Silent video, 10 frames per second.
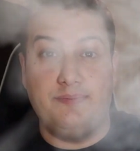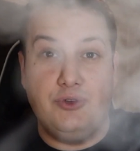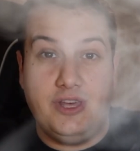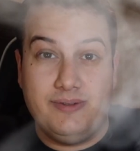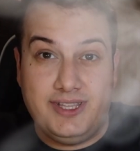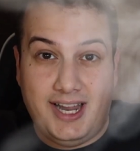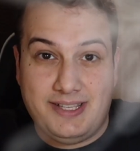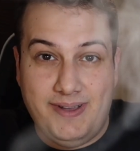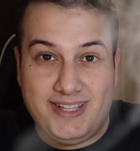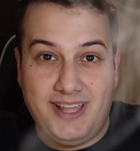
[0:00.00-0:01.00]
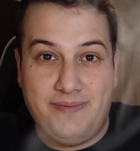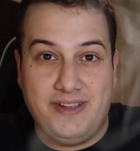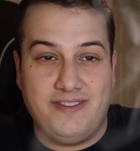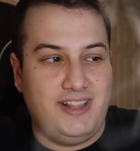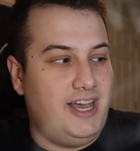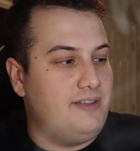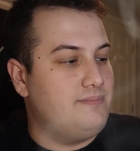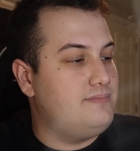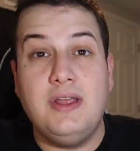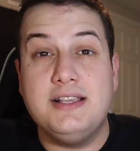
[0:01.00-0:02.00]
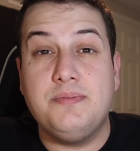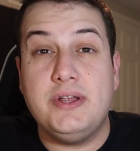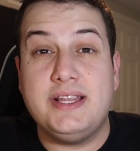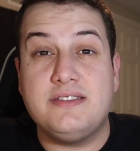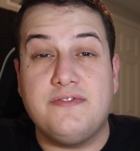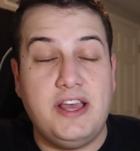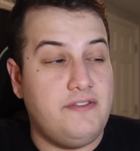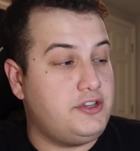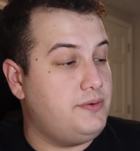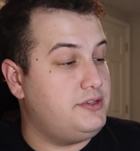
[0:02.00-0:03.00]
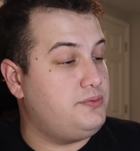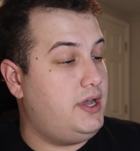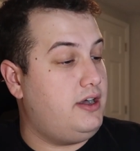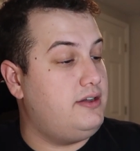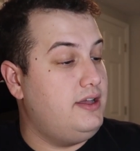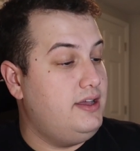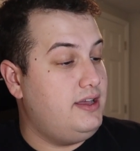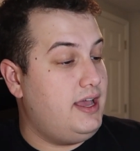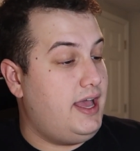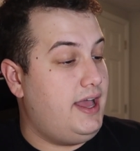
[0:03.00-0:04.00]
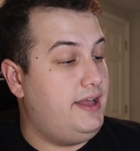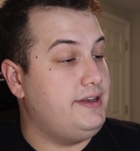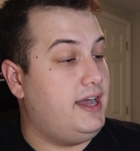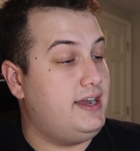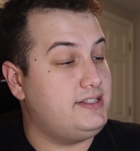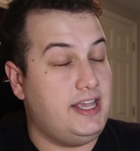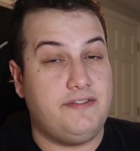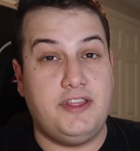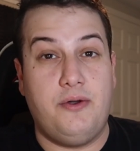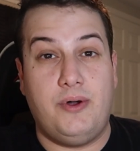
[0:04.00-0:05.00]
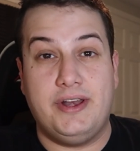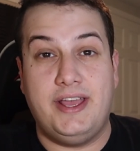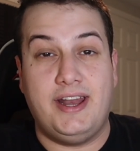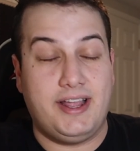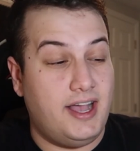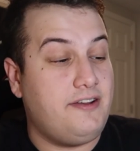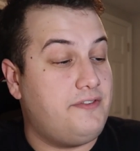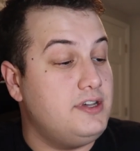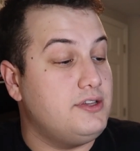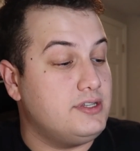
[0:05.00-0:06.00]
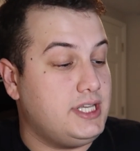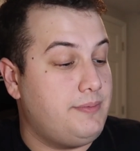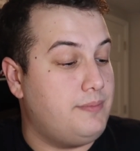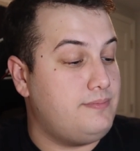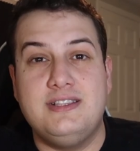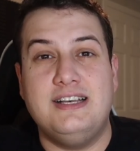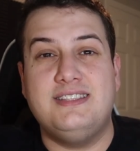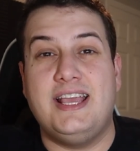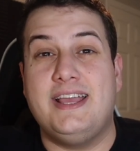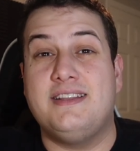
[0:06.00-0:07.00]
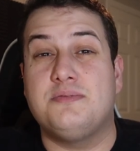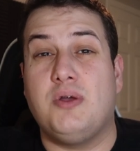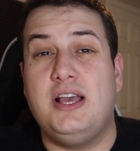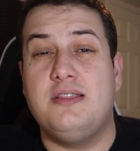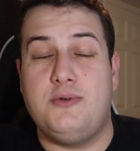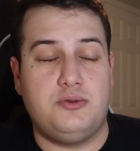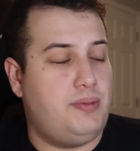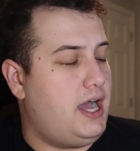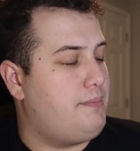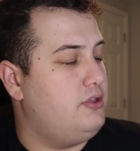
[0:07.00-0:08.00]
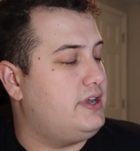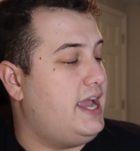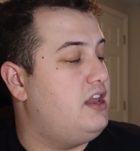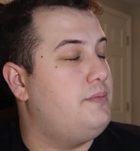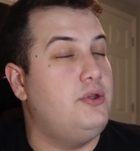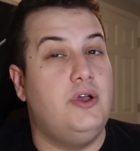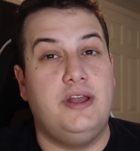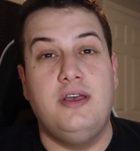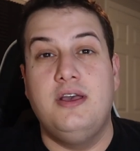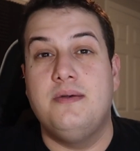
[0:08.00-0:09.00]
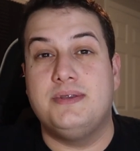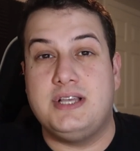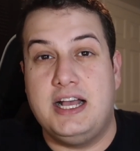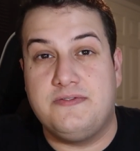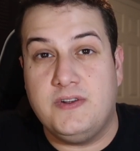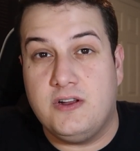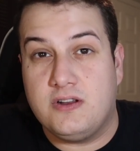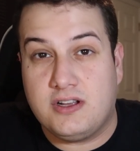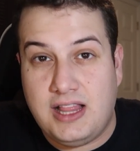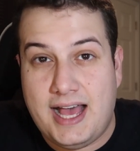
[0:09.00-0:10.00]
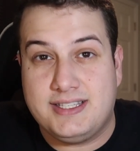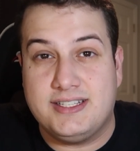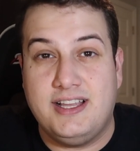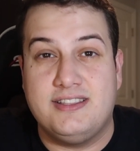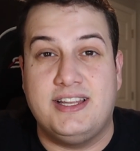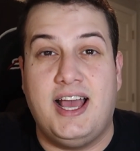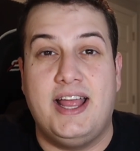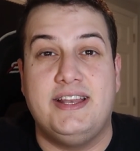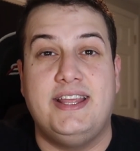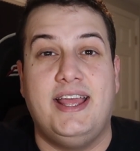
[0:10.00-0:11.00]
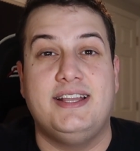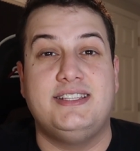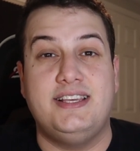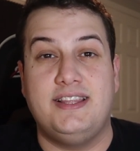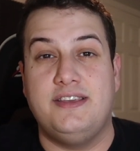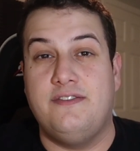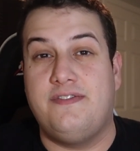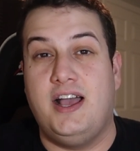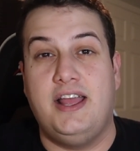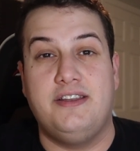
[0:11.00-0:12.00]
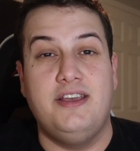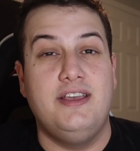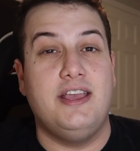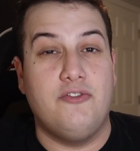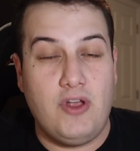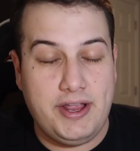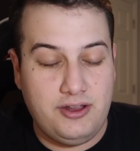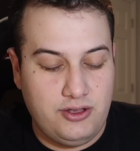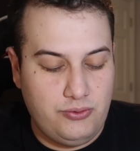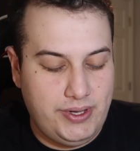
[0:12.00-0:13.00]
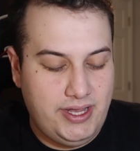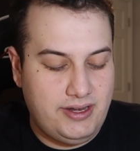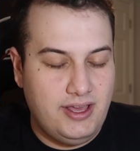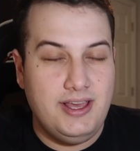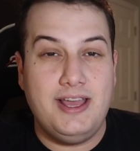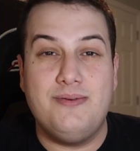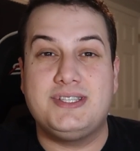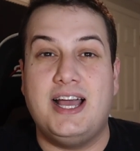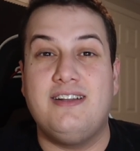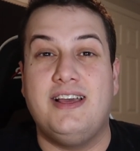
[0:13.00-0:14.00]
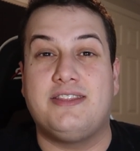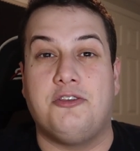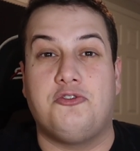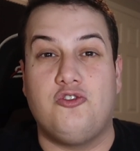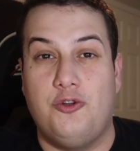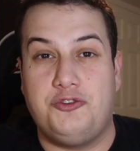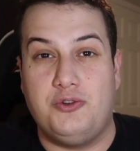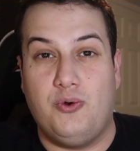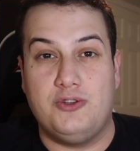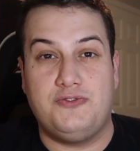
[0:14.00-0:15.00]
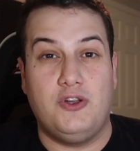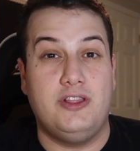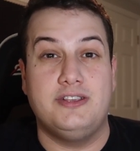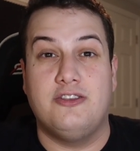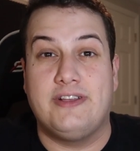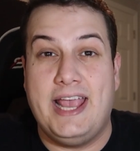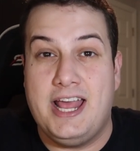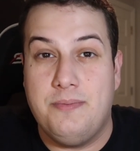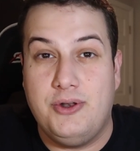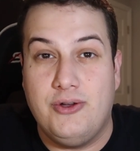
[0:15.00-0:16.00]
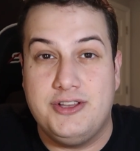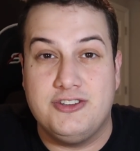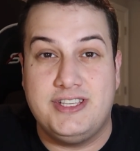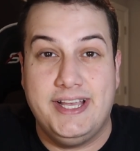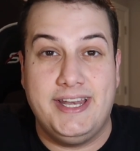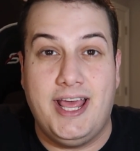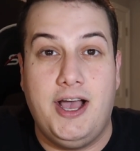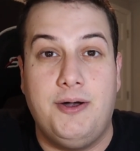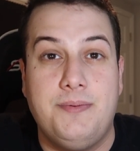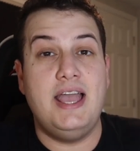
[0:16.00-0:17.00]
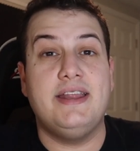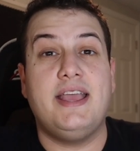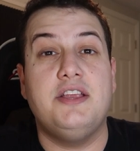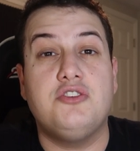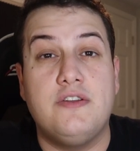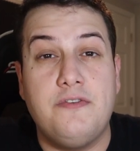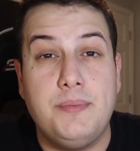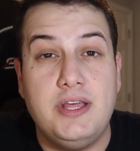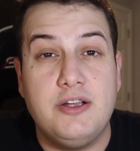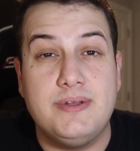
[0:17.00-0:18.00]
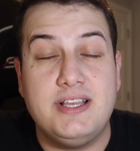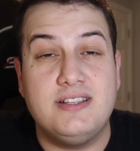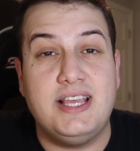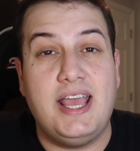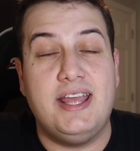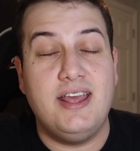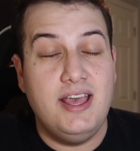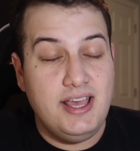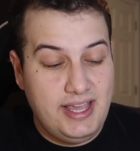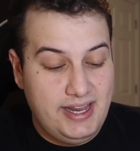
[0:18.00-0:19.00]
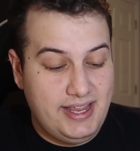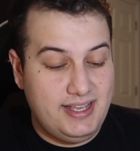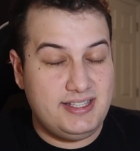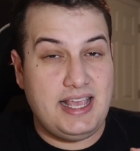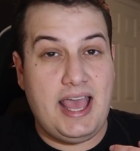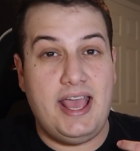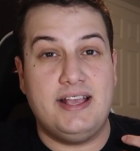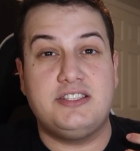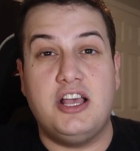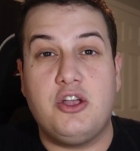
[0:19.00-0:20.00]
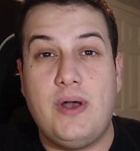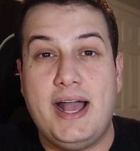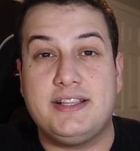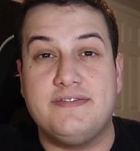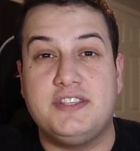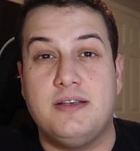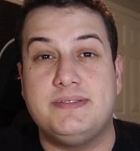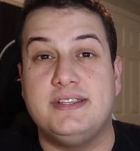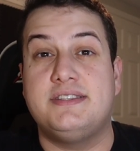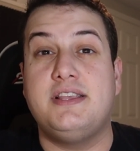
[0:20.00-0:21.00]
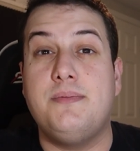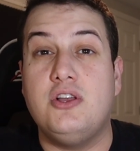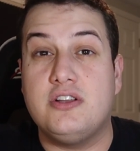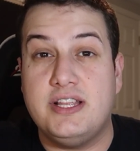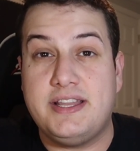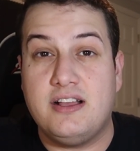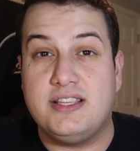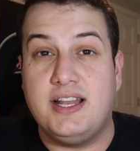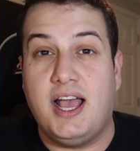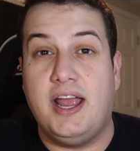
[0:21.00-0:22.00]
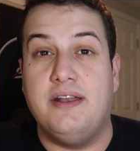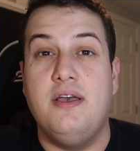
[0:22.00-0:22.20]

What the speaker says: smooth. I was not expecting that big of a cloud. Has a pretty decent flavor to it as well. And honestly, after that one hit, I kind of feel a little something. Delta-8 is probably the most popular cannabinoid besides for classic Delta-9 THC that you find in regular weed. It was kind of like the Trojan horse for all these other cannabinoids you're seeing now. And in case you're unfamiliar with Delta-8, it is a psychoactive substance similar to Delta-9,